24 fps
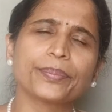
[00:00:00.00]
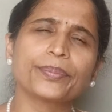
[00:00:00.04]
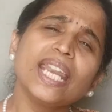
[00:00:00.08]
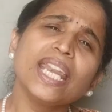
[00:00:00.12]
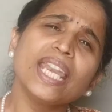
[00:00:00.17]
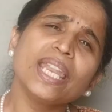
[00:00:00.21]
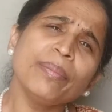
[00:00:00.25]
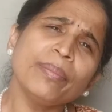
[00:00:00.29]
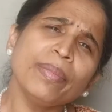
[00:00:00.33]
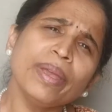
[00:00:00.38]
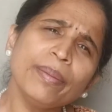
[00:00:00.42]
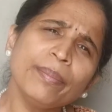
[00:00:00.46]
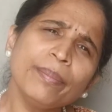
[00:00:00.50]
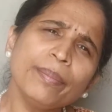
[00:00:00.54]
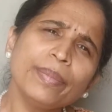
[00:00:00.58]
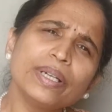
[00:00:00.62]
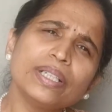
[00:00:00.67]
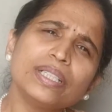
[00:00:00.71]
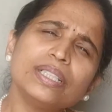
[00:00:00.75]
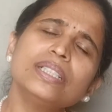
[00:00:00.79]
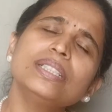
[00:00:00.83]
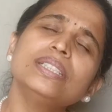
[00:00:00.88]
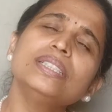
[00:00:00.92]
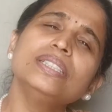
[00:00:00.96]

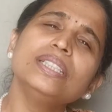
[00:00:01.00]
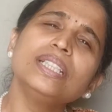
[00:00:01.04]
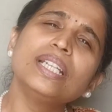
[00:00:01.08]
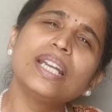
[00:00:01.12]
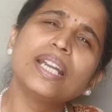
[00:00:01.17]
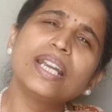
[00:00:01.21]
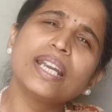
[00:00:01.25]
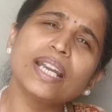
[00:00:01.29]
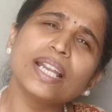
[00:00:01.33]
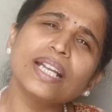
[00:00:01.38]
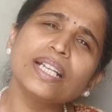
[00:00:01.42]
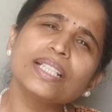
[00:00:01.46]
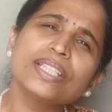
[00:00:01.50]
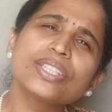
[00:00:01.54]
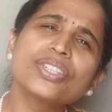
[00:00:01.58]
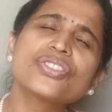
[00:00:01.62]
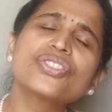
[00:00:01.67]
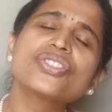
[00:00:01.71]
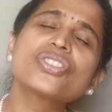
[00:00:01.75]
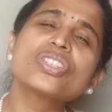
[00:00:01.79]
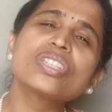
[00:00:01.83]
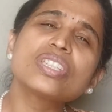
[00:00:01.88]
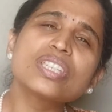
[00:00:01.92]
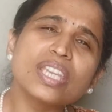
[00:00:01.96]
remember,
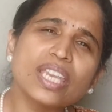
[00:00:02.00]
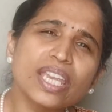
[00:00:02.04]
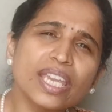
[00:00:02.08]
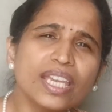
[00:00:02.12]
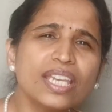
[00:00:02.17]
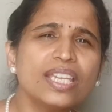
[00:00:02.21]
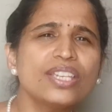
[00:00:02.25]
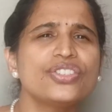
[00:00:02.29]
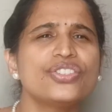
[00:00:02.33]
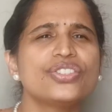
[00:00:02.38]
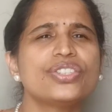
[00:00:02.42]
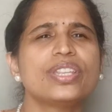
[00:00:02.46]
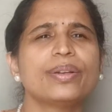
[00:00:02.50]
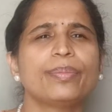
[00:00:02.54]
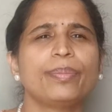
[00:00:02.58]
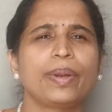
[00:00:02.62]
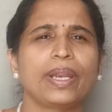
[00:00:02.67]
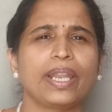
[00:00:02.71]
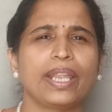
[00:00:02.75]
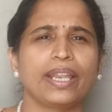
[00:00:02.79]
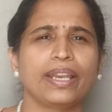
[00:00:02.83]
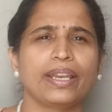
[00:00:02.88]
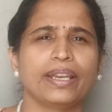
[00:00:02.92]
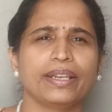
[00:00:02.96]
drugs change the
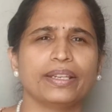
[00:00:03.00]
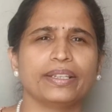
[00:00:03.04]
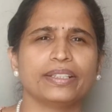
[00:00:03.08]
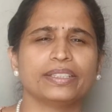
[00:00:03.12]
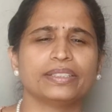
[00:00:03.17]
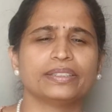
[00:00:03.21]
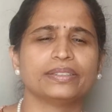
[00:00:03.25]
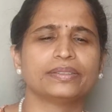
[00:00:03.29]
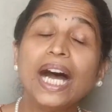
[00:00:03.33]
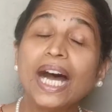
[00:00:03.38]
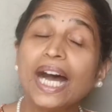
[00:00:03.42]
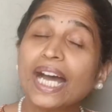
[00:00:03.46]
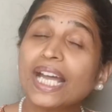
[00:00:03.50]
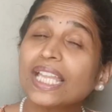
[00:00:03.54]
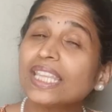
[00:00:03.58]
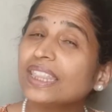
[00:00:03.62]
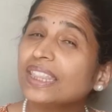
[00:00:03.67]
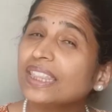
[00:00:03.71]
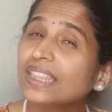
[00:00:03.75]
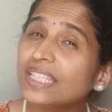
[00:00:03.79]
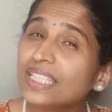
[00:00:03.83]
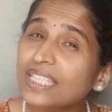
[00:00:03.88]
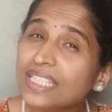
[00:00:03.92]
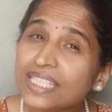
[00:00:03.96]
brain
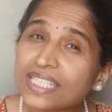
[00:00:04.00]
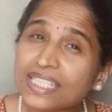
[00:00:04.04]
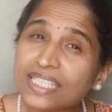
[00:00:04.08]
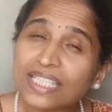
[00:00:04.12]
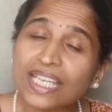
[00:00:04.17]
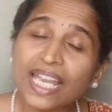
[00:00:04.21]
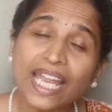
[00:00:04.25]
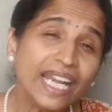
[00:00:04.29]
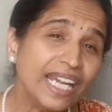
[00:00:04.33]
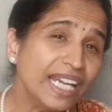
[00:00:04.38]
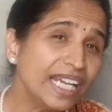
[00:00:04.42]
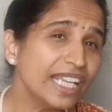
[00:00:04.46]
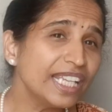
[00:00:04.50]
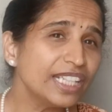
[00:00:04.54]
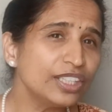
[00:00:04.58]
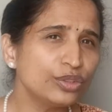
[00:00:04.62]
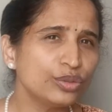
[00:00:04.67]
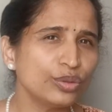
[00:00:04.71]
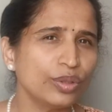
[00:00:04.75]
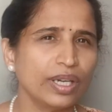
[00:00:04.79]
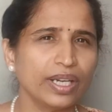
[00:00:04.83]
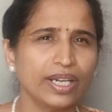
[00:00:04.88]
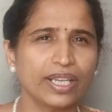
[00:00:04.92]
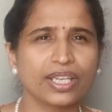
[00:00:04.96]
and this can lead
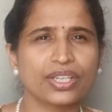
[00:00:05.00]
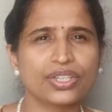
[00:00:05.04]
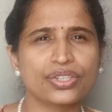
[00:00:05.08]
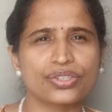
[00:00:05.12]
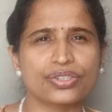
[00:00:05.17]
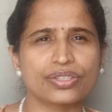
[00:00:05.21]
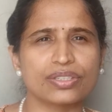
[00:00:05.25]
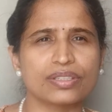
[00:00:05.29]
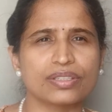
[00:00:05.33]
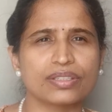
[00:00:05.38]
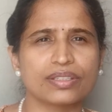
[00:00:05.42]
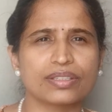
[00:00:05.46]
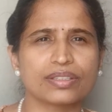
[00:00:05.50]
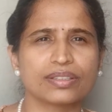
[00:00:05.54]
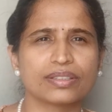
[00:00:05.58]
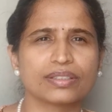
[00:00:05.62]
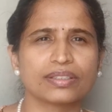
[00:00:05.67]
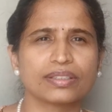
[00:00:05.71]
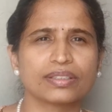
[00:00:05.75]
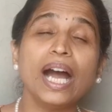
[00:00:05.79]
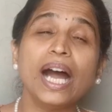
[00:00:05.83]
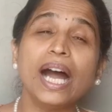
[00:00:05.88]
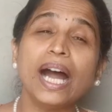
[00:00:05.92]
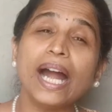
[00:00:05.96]
to addiction
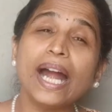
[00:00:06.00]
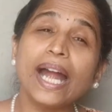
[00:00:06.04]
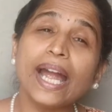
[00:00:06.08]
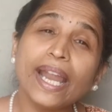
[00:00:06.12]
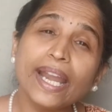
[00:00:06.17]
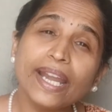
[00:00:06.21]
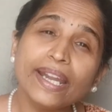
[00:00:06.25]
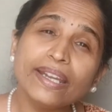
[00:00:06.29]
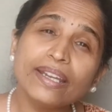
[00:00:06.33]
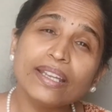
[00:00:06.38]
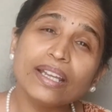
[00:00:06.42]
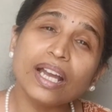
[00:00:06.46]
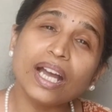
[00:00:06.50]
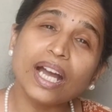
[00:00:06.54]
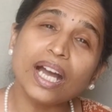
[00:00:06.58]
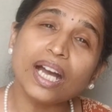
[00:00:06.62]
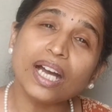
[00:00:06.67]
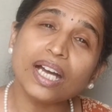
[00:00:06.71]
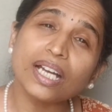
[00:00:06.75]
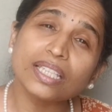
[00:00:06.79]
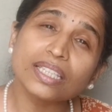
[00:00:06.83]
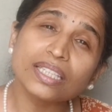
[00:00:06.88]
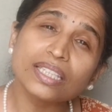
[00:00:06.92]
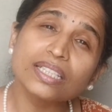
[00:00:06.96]
and
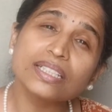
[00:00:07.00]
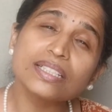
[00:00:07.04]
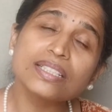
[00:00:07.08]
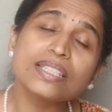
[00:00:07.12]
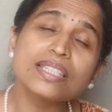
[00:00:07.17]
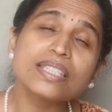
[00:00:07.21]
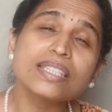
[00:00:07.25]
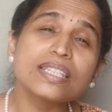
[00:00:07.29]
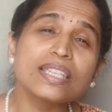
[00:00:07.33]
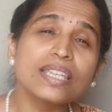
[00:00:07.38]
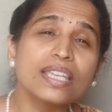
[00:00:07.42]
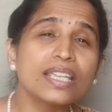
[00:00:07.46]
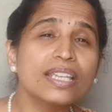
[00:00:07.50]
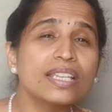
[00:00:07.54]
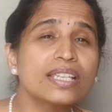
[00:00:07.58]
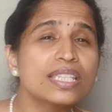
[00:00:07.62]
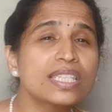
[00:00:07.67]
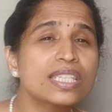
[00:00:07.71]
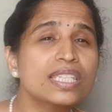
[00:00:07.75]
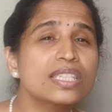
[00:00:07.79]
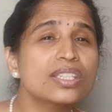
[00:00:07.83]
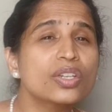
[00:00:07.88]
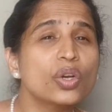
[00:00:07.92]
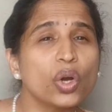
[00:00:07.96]
other
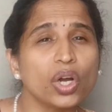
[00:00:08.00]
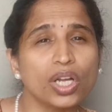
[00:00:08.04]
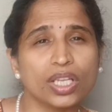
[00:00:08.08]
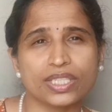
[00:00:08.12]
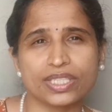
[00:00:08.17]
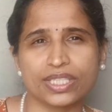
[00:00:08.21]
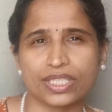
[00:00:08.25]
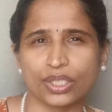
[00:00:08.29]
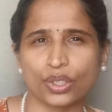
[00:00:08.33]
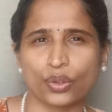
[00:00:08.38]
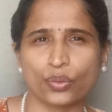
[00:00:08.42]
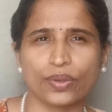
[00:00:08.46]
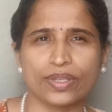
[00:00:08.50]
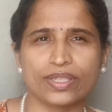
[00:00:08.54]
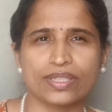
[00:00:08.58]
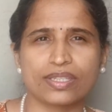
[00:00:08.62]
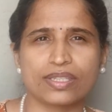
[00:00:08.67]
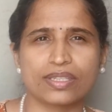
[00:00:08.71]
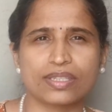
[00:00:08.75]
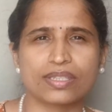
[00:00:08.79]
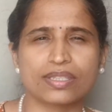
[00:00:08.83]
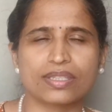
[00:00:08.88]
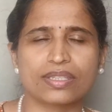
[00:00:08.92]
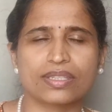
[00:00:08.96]
serious
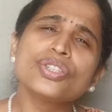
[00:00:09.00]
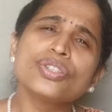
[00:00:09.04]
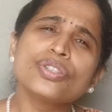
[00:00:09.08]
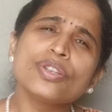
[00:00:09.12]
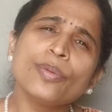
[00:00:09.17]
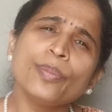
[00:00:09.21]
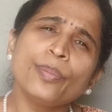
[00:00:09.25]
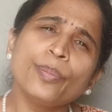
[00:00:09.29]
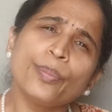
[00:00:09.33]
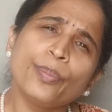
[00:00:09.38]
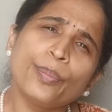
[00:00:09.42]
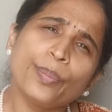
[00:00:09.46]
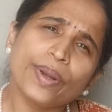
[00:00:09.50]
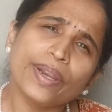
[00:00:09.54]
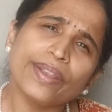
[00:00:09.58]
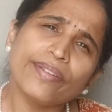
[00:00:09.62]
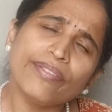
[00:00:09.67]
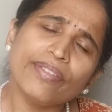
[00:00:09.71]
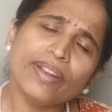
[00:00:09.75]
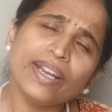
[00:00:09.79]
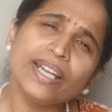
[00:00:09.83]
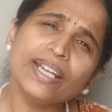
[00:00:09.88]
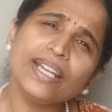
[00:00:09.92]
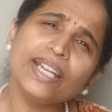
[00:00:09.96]
consequences. So
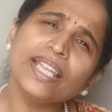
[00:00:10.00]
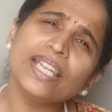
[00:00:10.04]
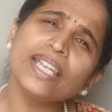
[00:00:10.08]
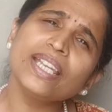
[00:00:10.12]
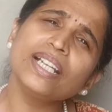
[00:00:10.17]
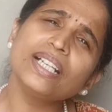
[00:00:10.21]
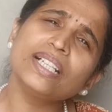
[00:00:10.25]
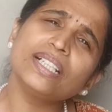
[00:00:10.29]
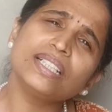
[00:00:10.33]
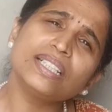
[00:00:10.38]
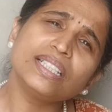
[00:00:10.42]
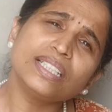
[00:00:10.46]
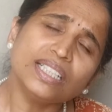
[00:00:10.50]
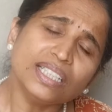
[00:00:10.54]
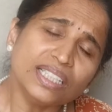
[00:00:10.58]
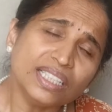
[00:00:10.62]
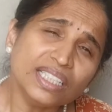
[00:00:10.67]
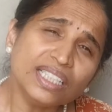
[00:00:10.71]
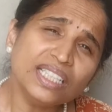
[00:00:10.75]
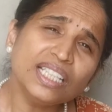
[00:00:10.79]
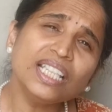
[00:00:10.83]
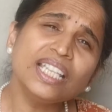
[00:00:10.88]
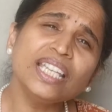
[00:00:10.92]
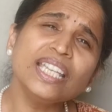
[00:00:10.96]
preventing
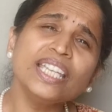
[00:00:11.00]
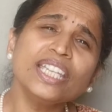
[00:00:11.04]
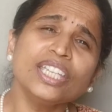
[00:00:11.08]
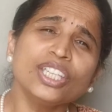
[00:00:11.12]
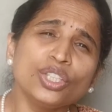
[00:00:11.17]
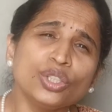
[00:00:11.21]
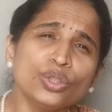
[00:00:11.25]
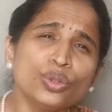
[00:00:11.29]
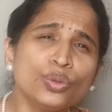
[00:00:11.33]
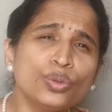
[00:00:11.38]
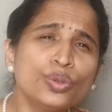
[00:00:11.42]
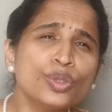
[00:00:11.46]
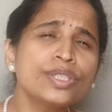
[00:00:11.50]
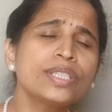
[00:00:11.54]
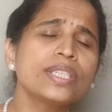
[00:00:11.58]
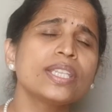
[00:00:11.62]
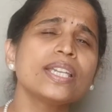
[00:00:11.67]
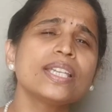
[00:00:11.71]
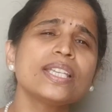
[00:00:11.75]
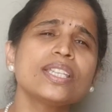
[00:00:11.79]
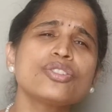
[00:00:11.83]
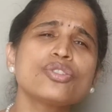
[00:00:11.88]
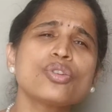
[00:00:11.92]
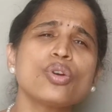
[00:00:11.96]
early
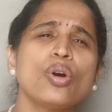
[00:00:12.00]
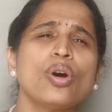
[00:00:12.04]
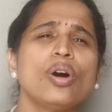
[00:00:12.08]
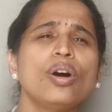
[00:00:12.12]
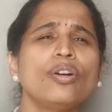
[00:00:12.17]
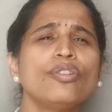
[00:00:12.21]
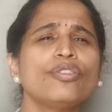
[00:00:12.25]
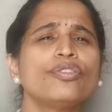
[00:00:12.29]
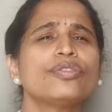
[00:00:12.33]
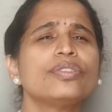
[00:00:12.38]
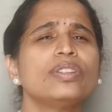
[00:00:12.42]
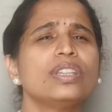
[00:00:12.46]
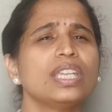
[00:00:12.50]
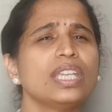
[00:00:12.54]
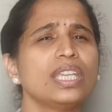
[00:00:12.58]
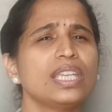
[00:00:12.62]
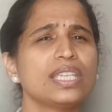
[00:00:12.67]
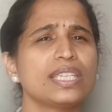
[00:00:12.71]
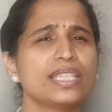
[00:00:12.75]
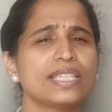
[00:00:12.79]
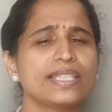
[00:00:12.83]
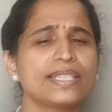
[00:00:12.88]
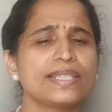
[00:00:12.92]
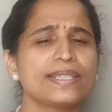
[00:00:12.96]
usage of
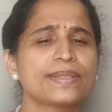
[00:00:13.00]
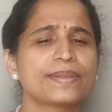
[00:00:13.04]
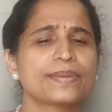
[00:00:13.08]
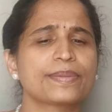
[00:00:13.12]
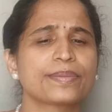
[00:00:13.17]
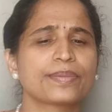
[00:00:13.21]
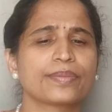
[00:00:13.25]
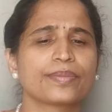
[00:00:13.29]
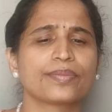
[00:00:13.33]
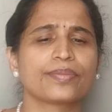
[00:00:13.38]
these